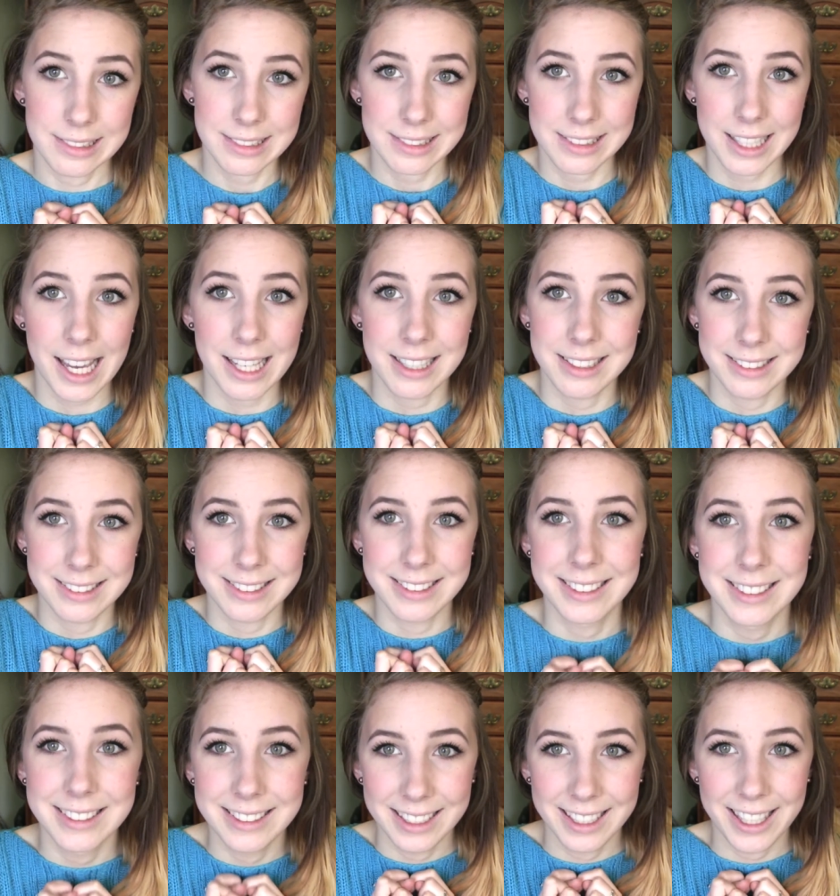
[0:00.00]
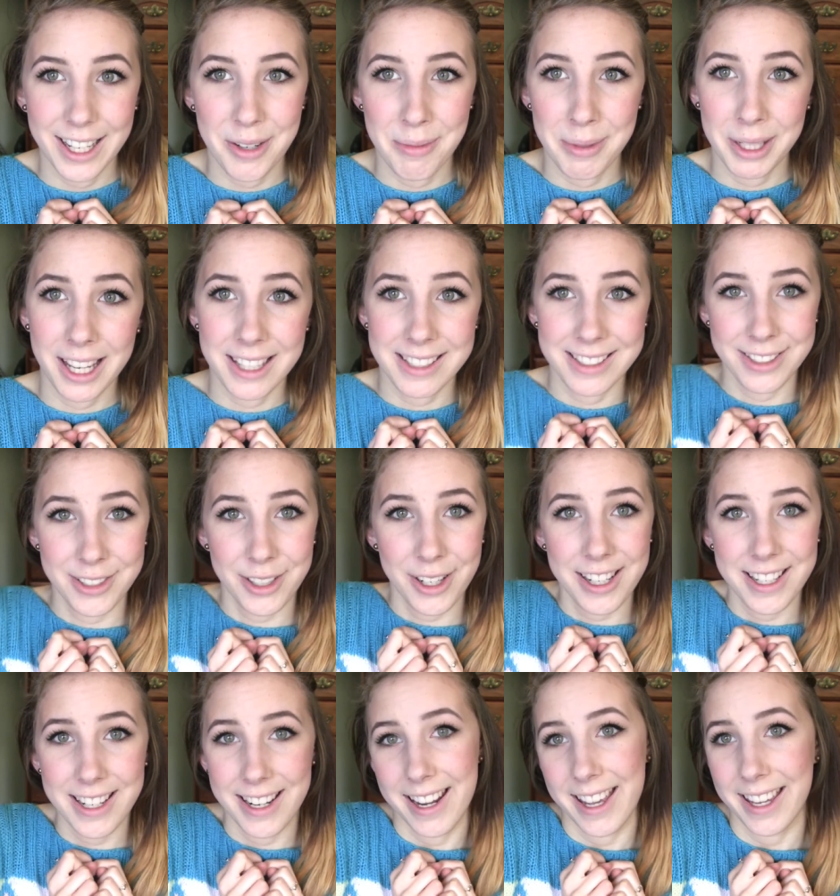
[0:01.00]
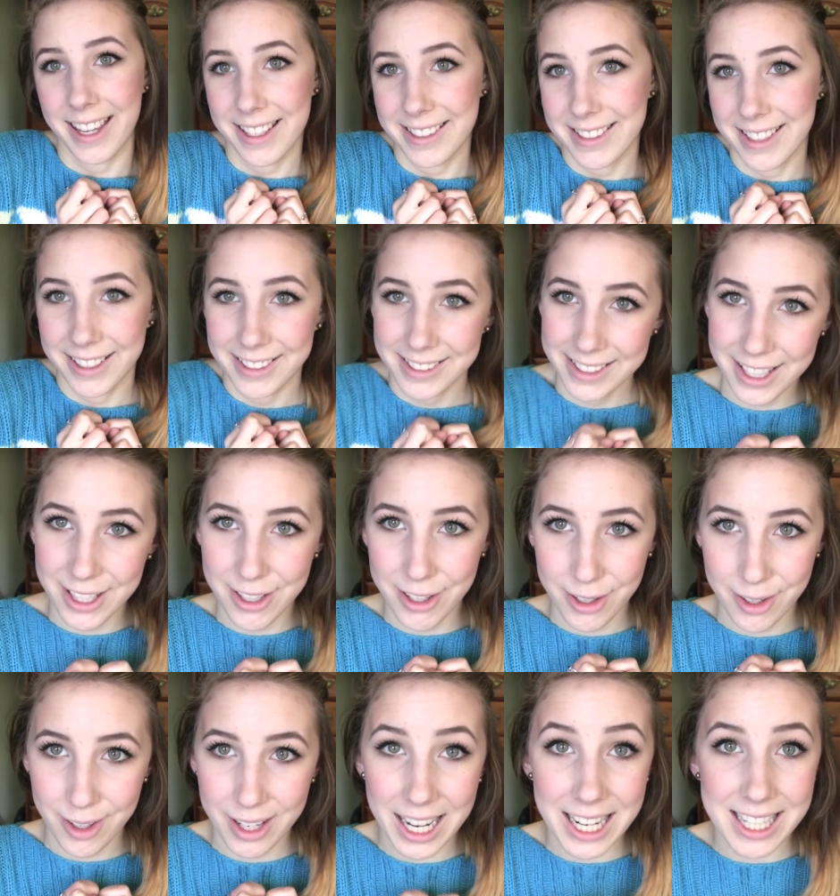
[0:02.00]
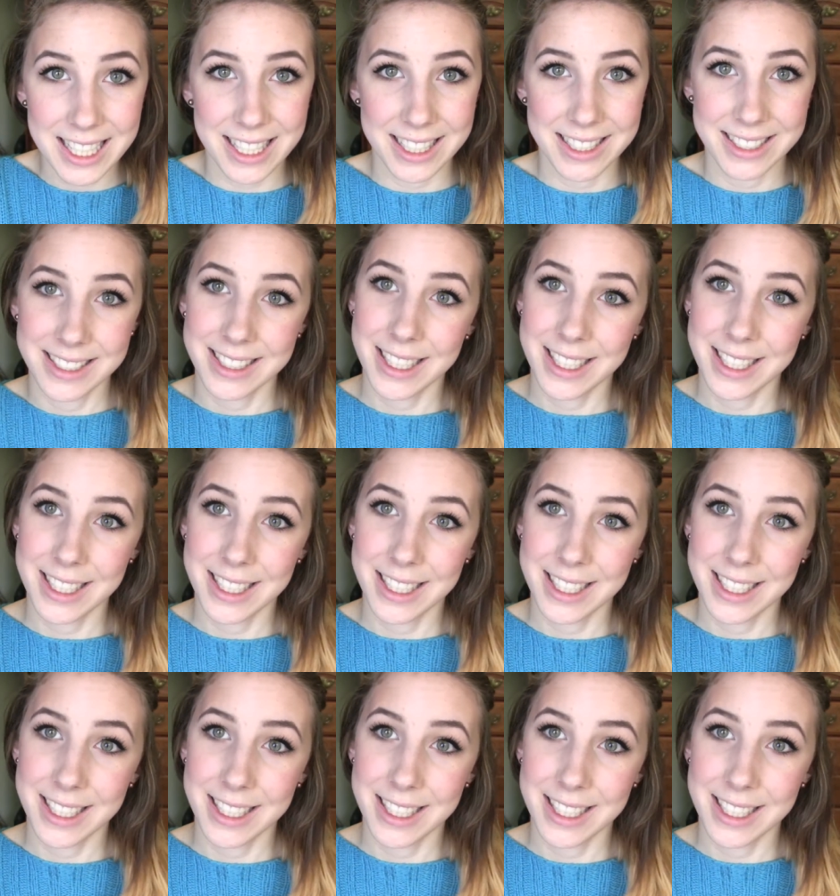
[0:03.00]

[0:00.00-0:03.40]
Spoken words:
Yeah, hope you guys enjoyed, and I guess I'll see you later.